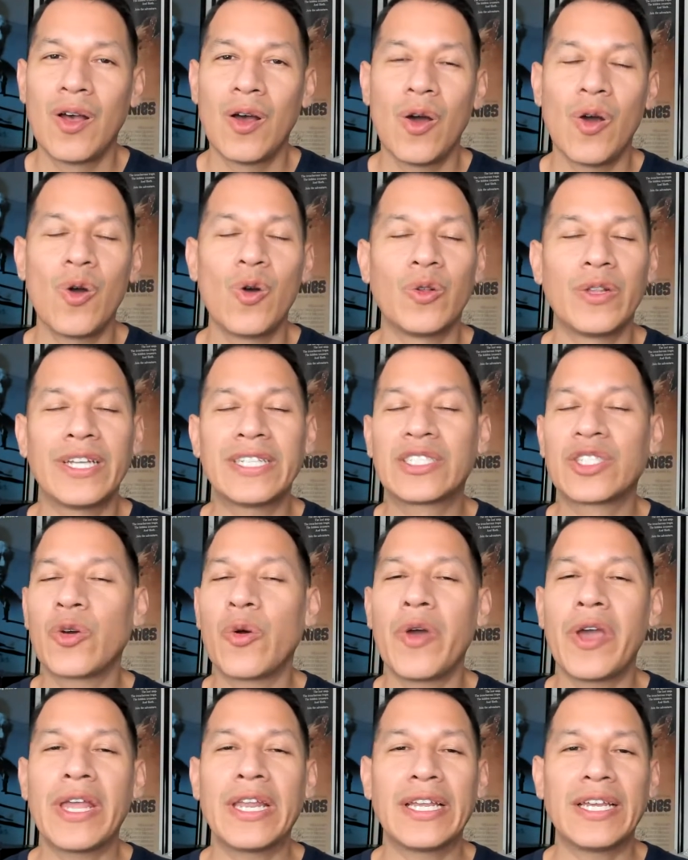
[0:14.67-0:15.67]
Oh, let's
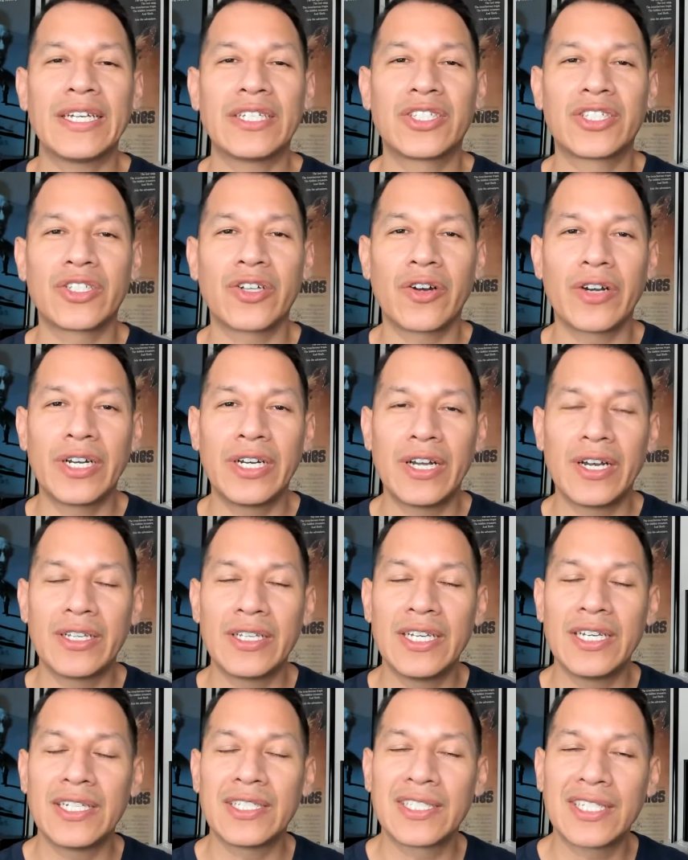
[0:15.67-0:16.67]
go ahead and get started
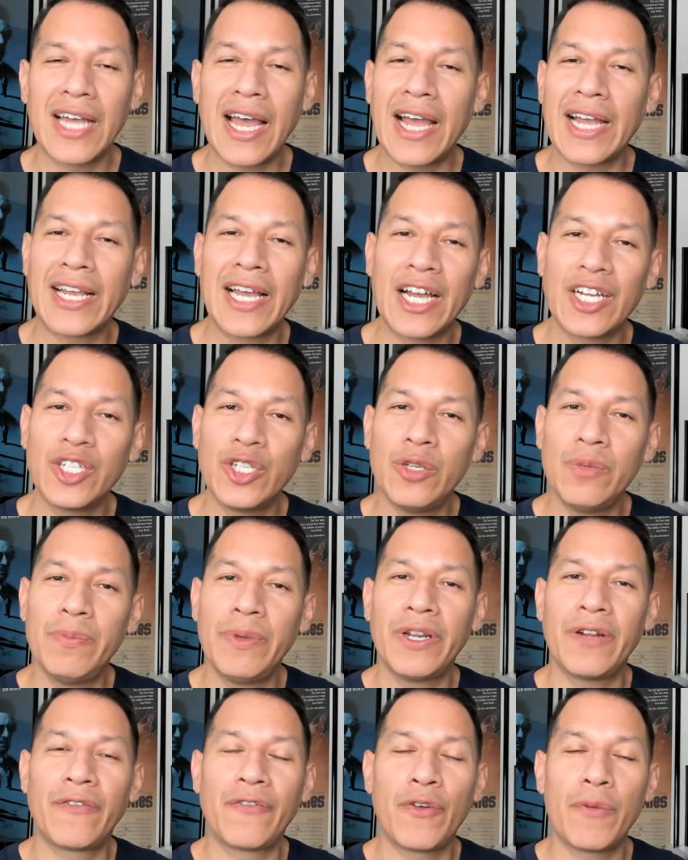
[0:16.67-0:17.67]
on this. I got you
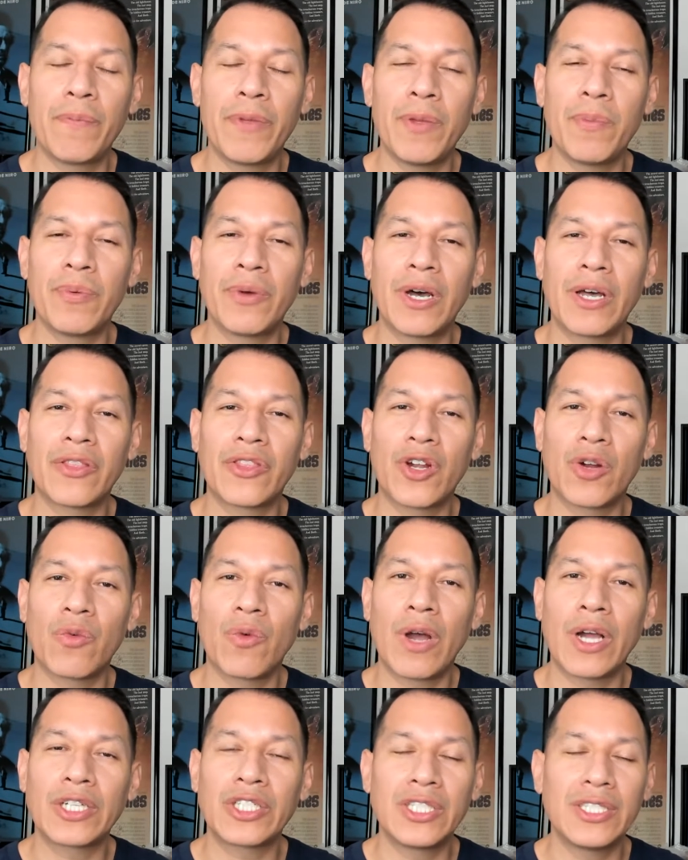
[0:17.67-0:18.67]
beautiful people out there
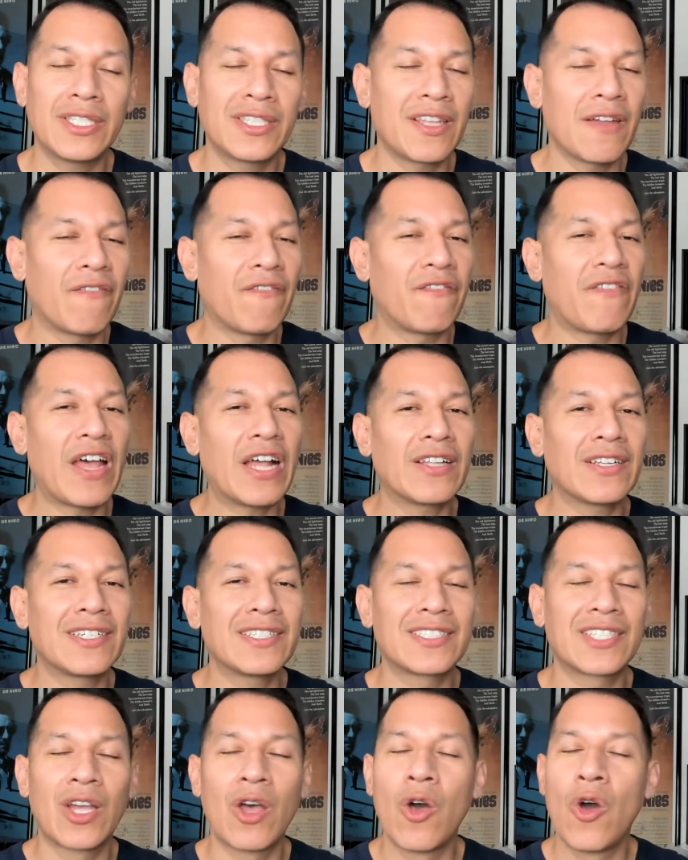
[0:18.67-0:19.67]
watching, the
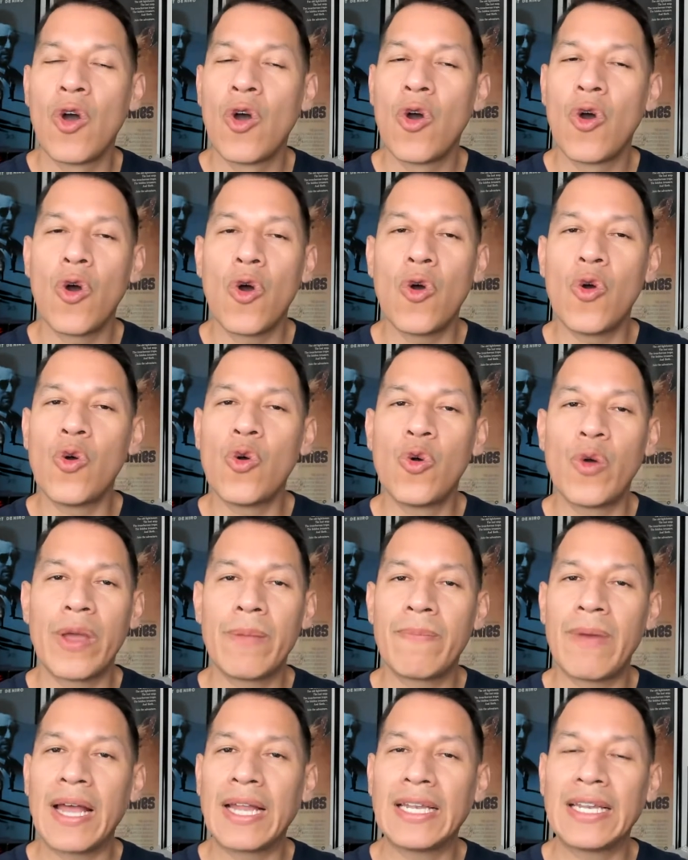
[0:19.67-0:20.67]
fellas, oh,
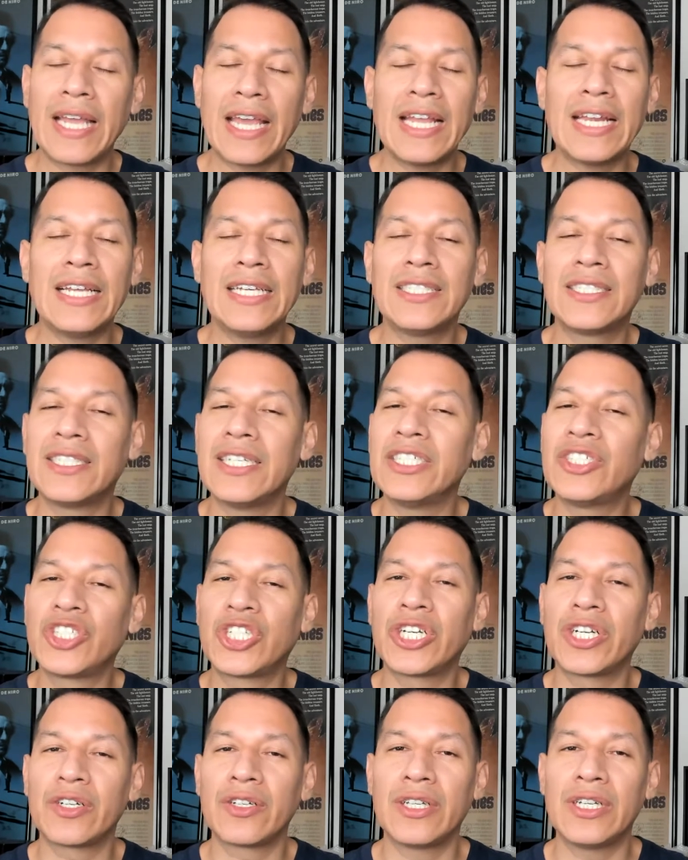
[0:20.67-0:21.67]
and my ladies, the
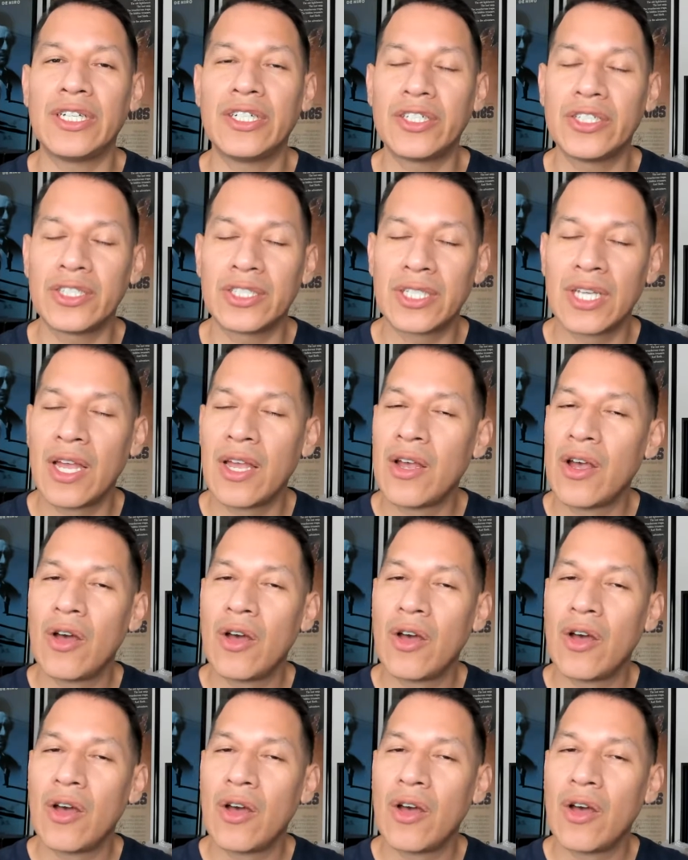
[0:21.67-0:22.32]
cheerleaders.